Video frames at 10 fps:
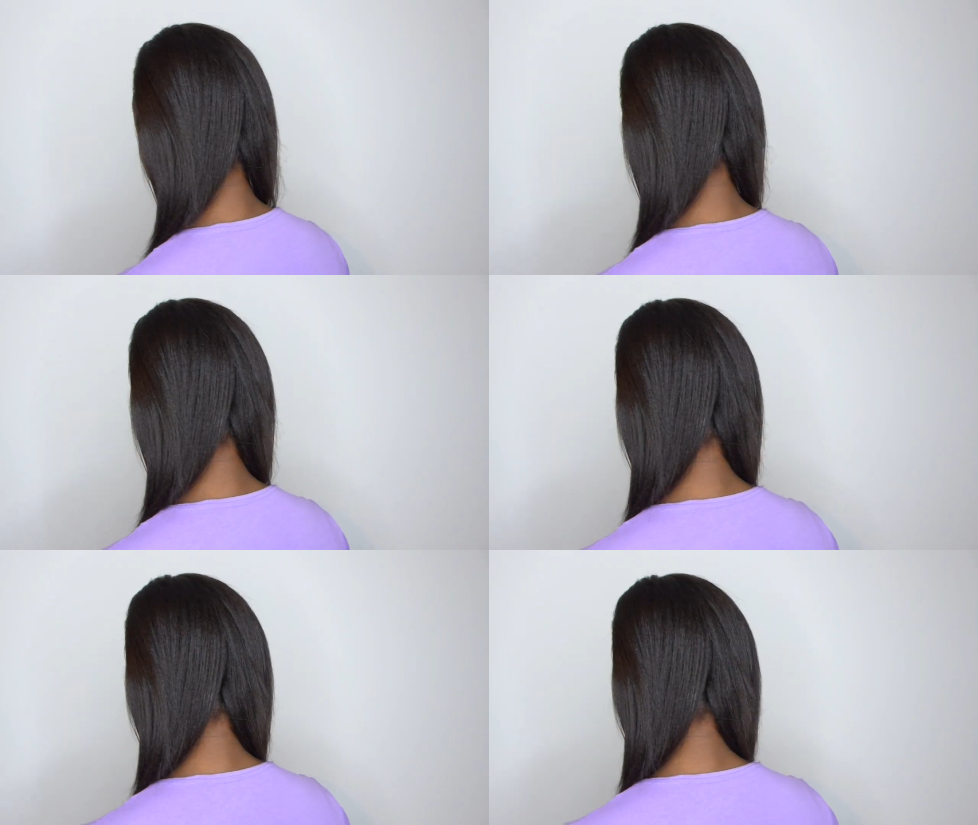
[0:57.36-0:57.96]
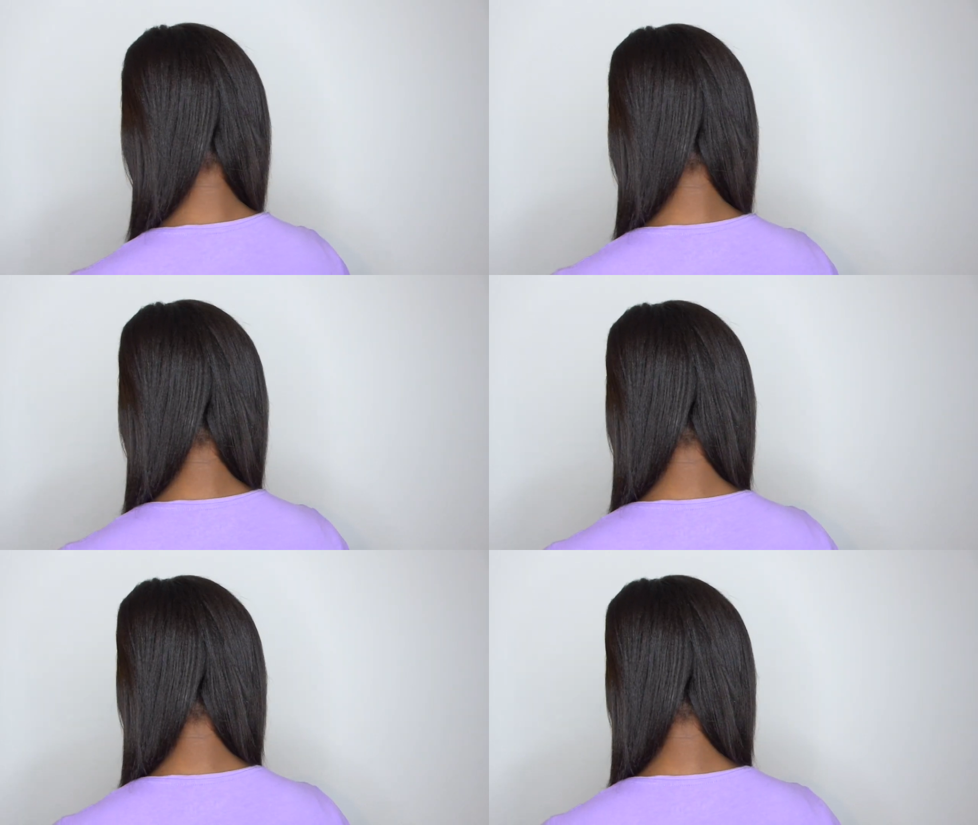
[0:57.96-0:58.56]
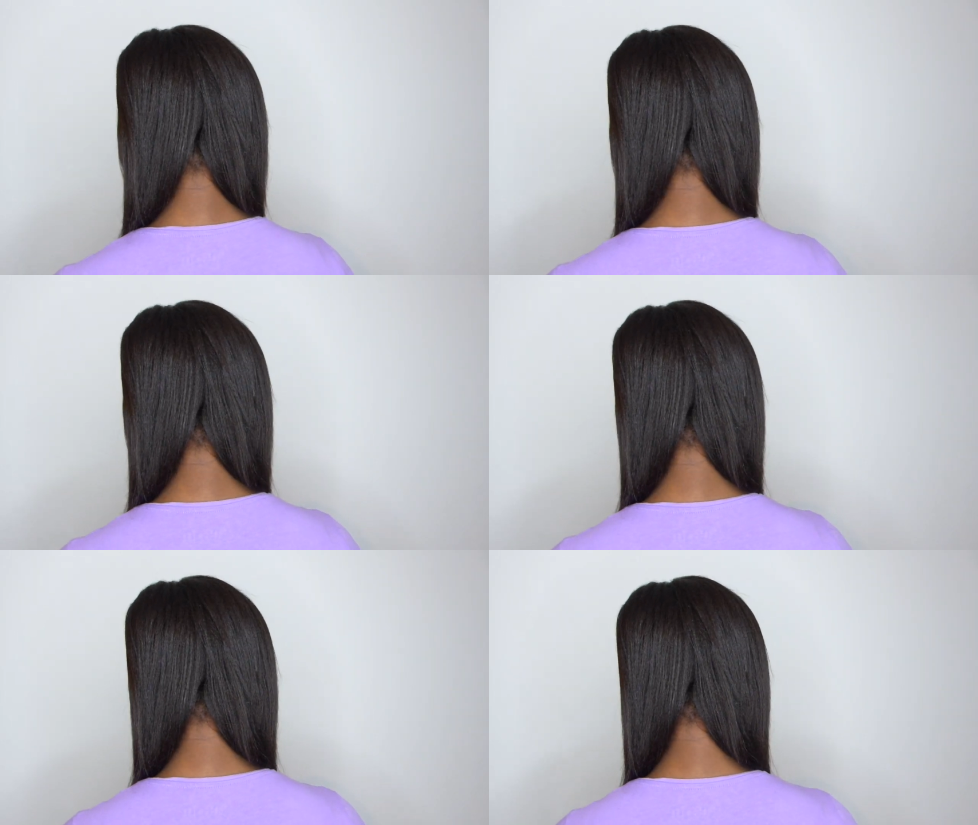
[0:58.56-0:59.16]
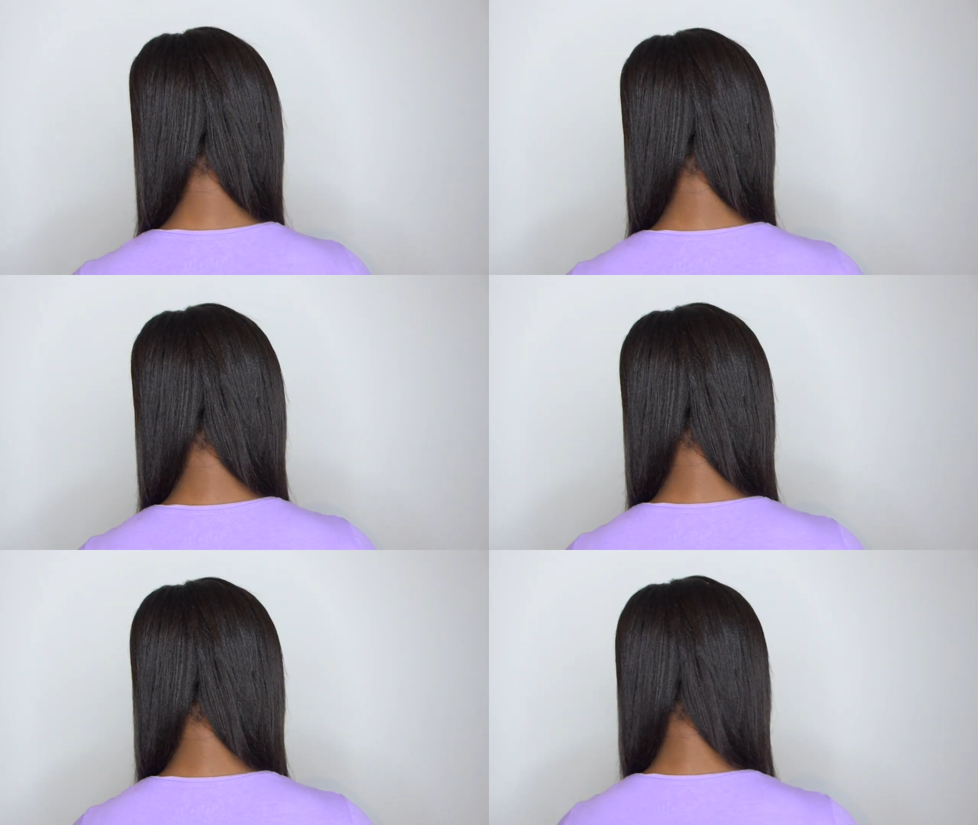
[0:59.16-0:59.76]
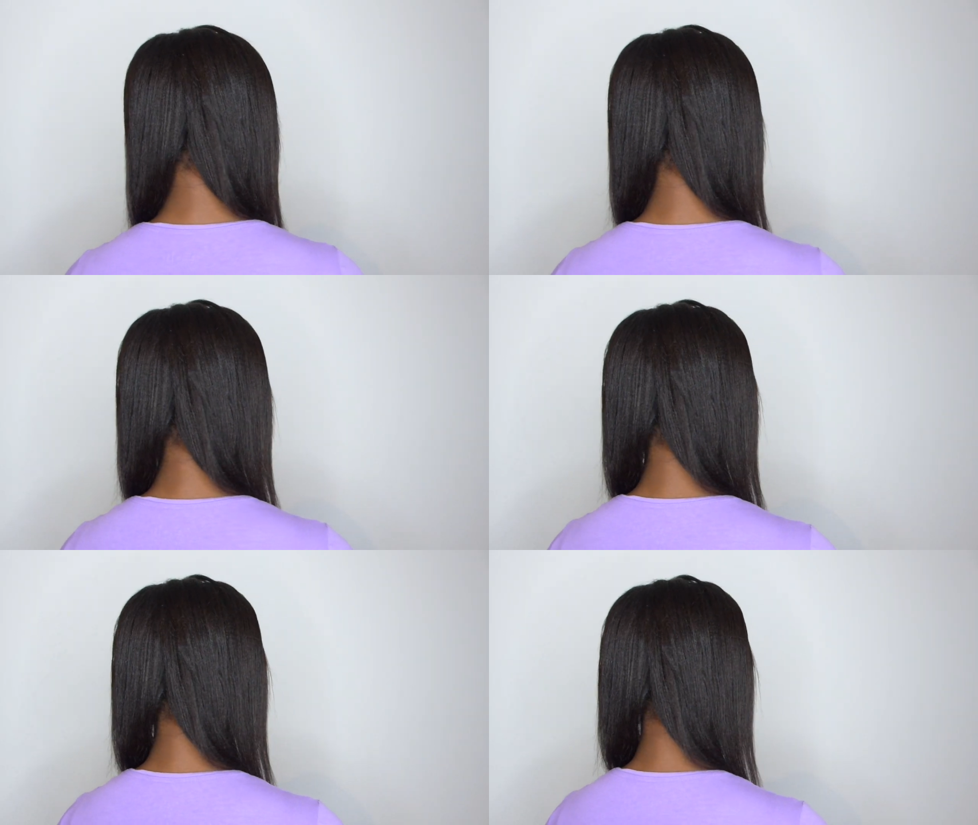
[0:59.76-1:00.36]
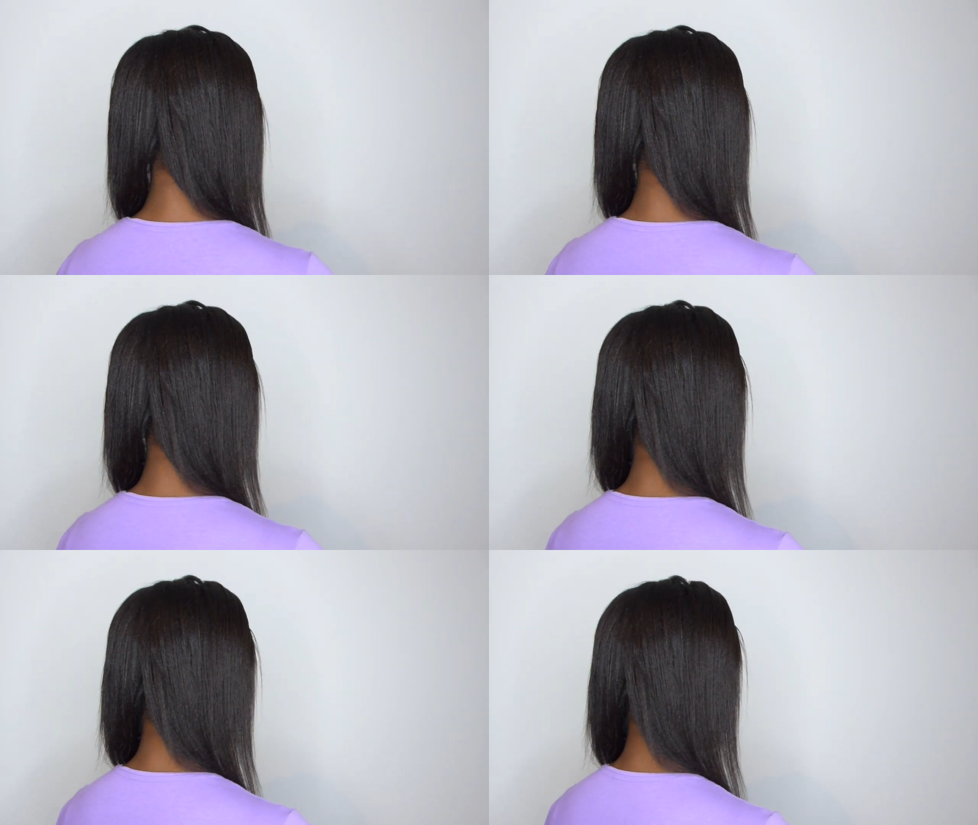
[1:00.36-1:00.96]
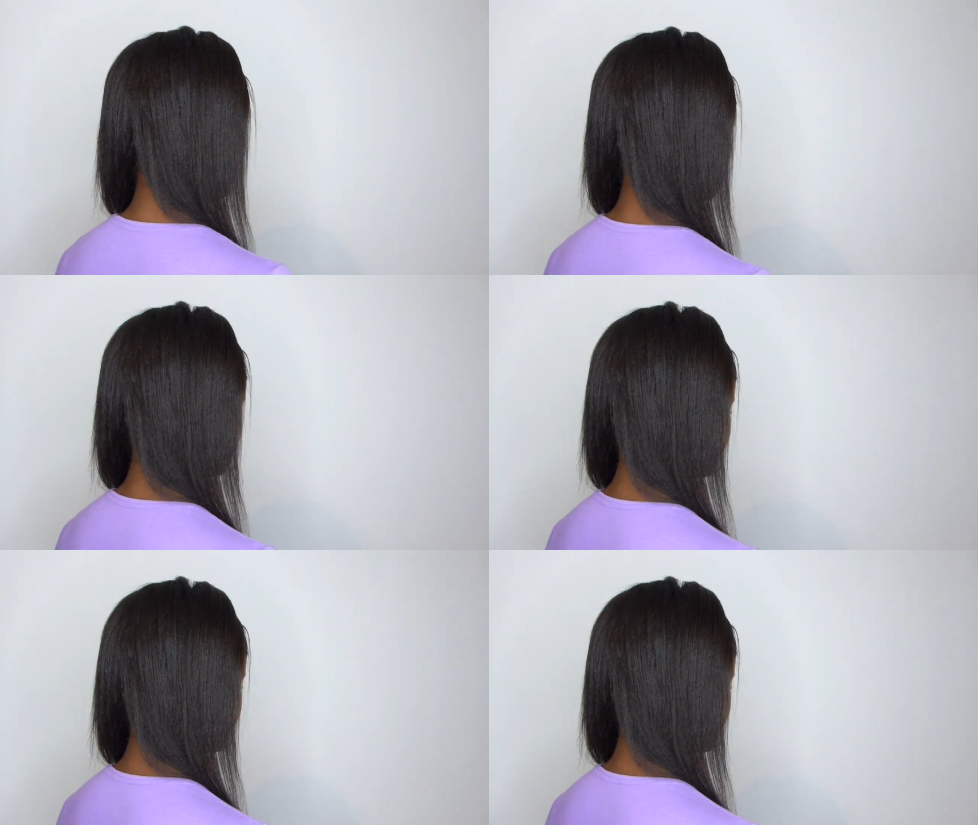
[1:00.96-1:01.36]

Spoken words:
Nobody's mouth can be seen.